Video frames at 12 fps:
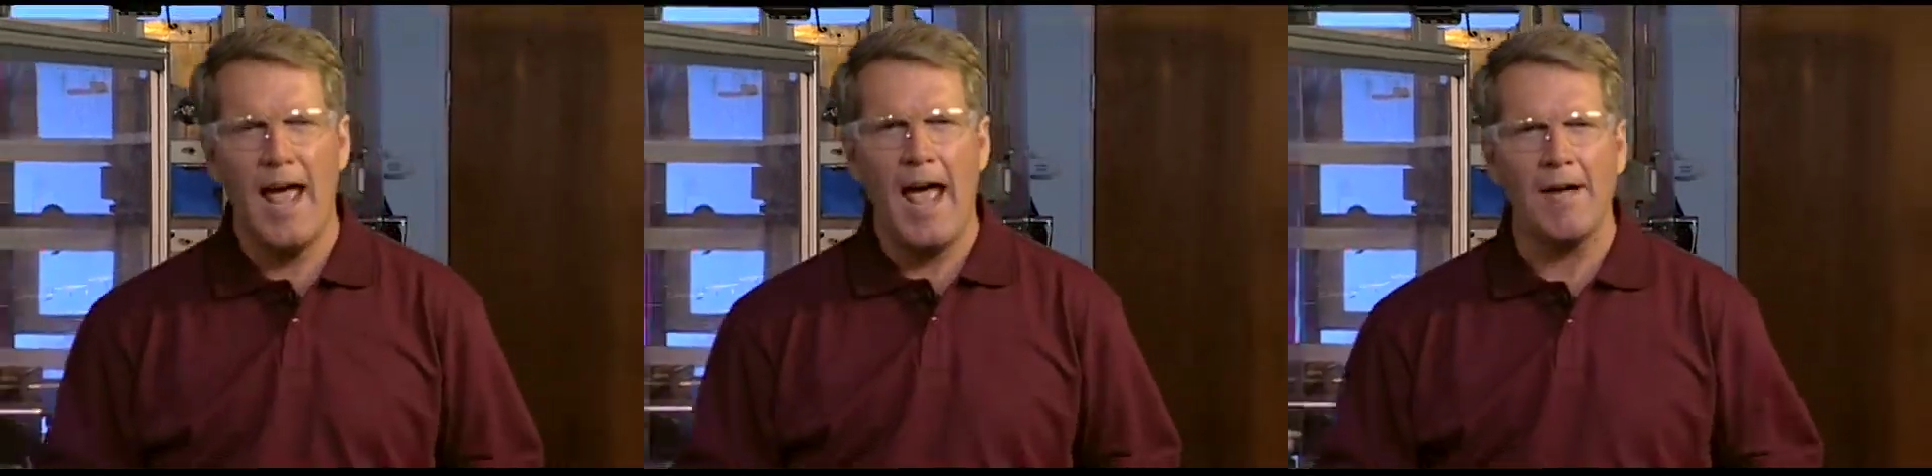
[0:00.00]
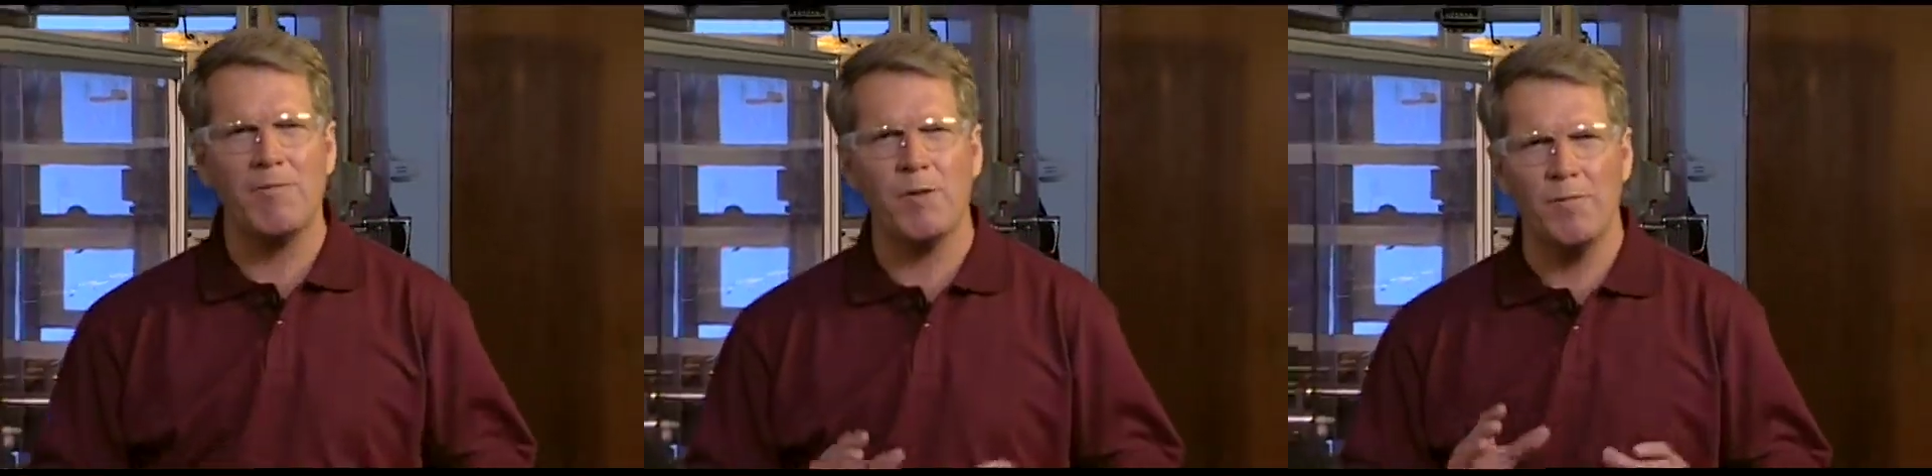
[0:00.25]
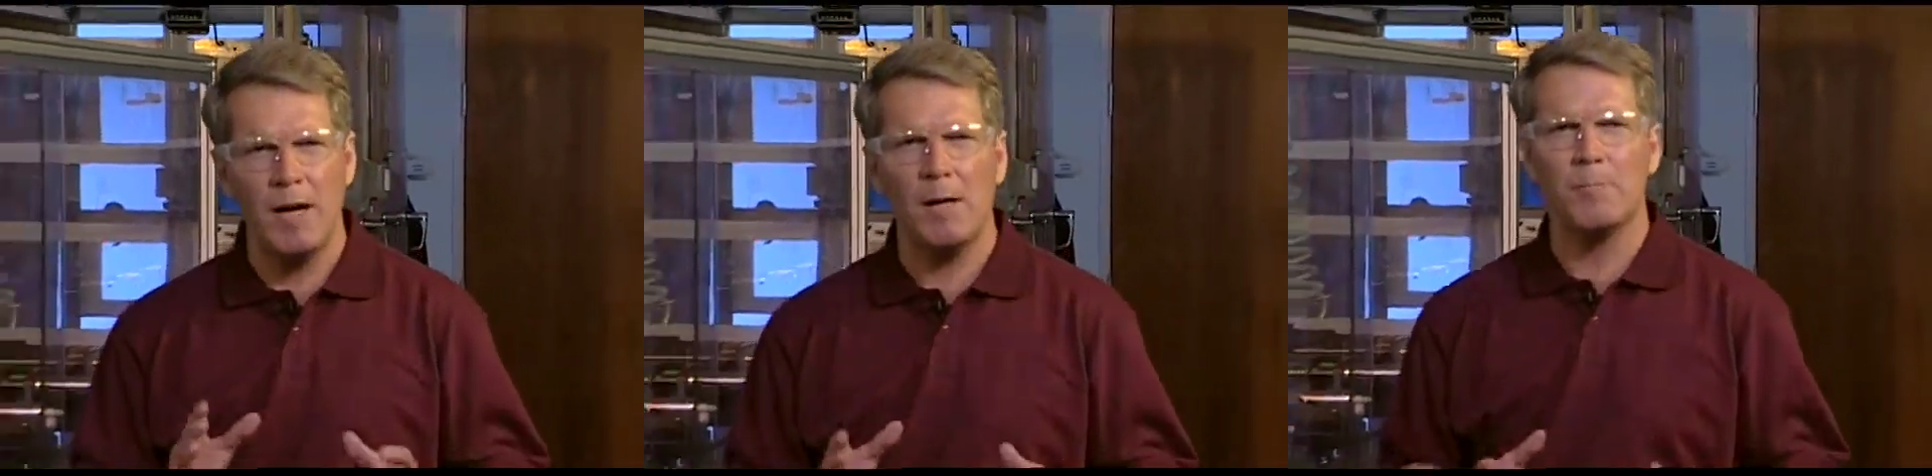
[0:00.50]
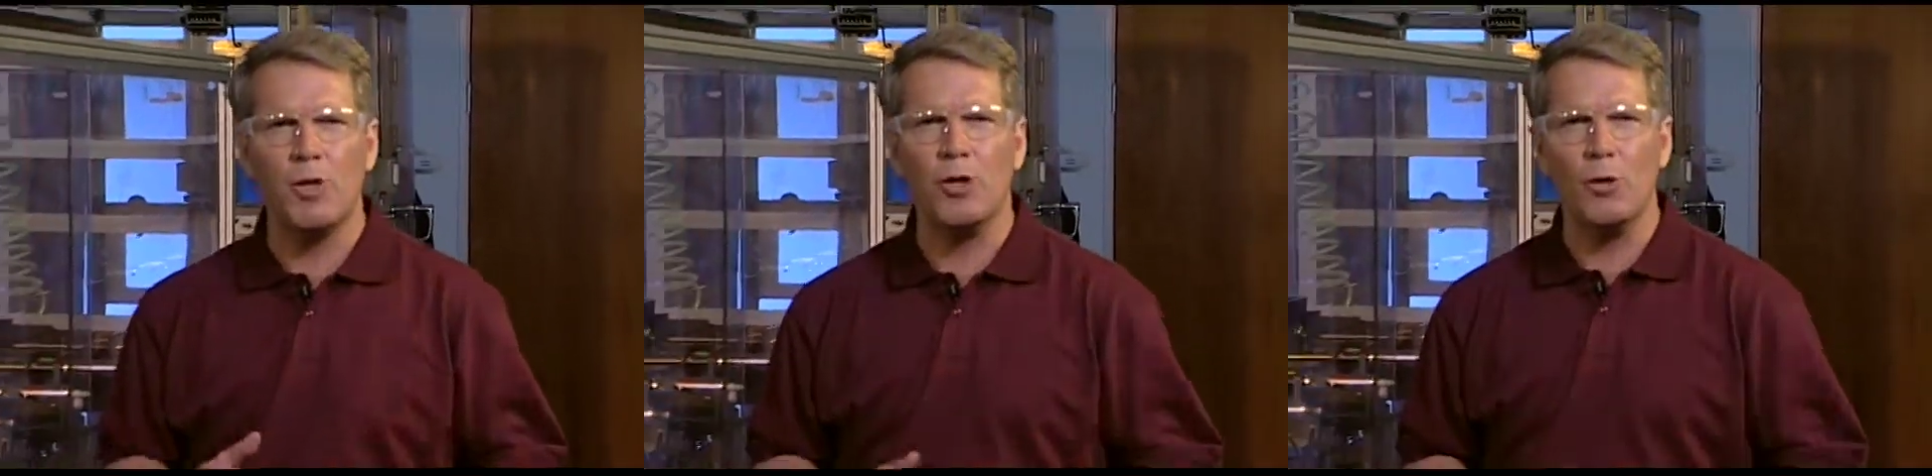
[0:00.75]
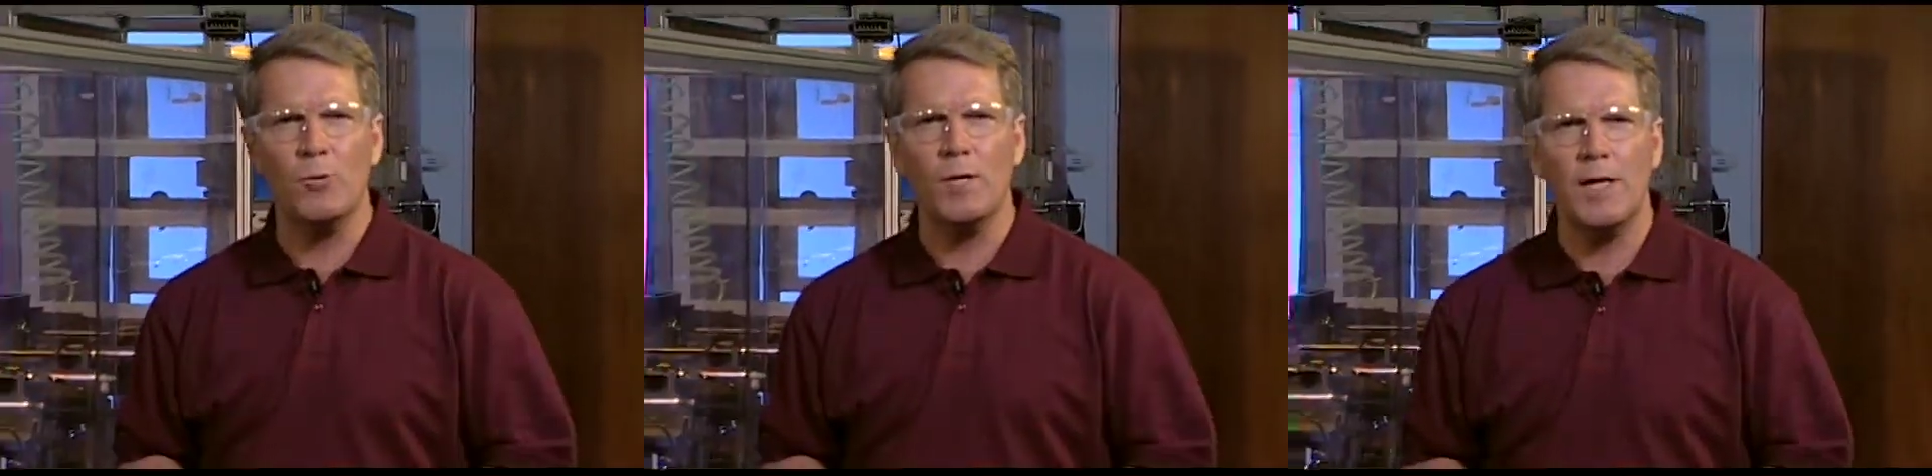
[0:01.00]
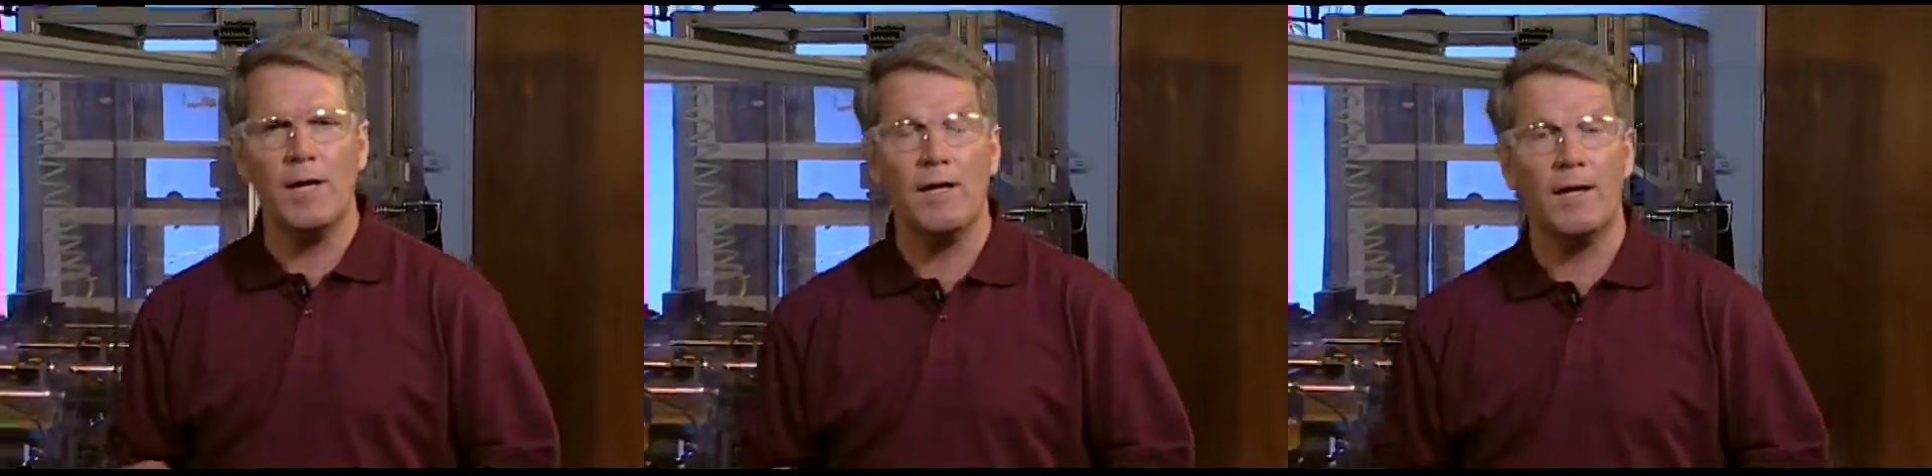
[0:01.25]
have developed a
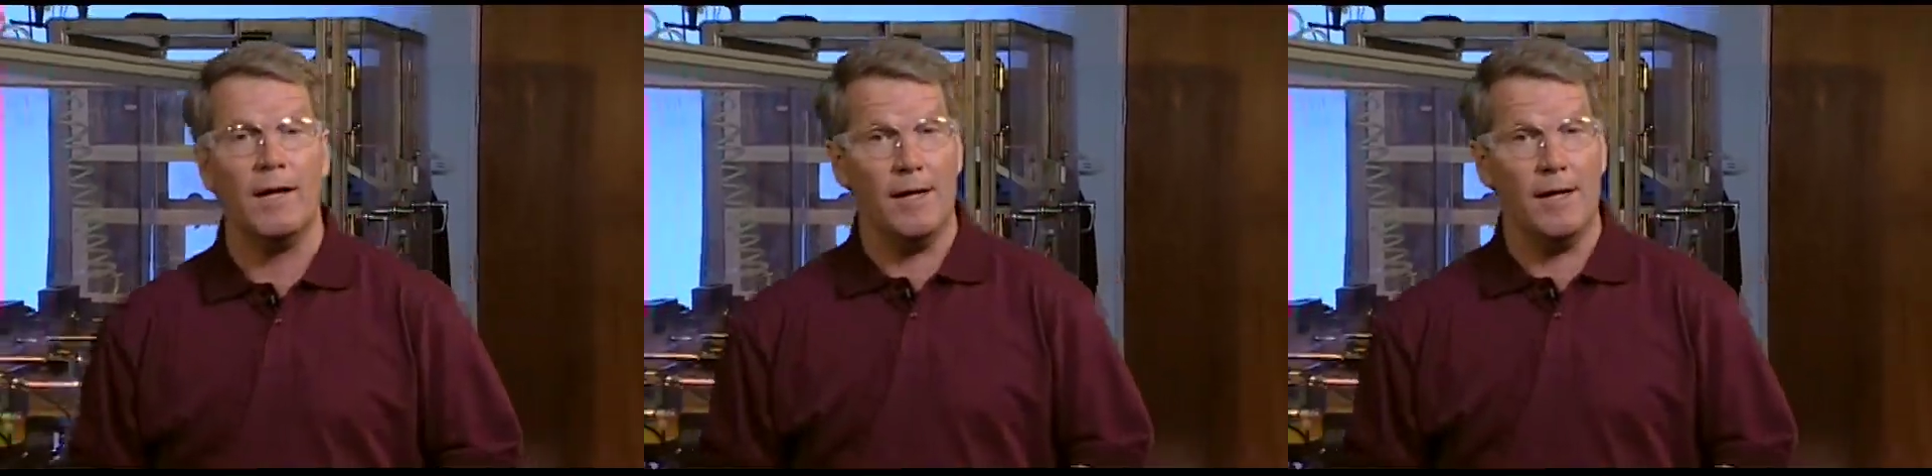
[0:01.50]
unique,